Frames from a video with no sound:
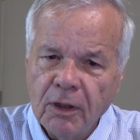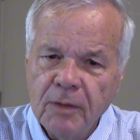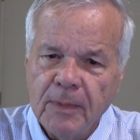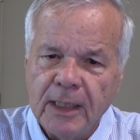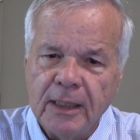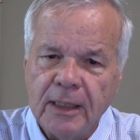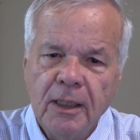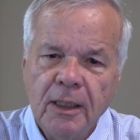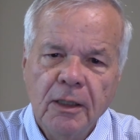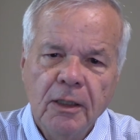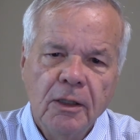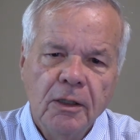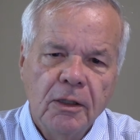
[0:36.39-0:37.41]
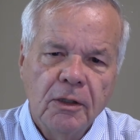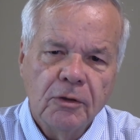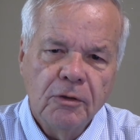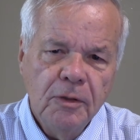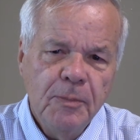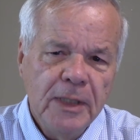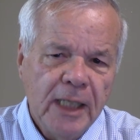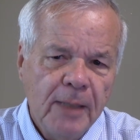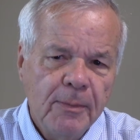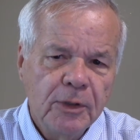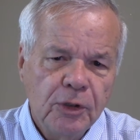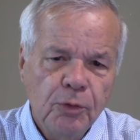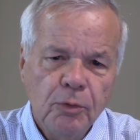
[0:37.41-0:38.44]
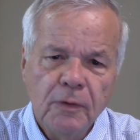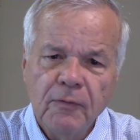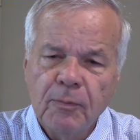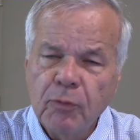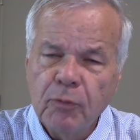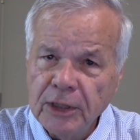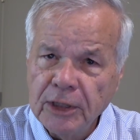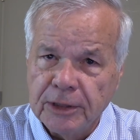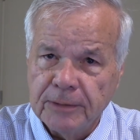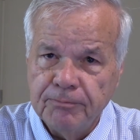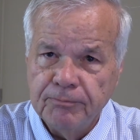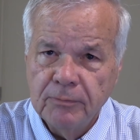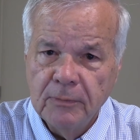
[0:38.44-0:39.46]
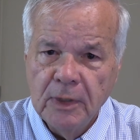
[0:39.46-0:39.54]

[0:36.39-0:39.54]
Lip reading: army could become a tool of oppression,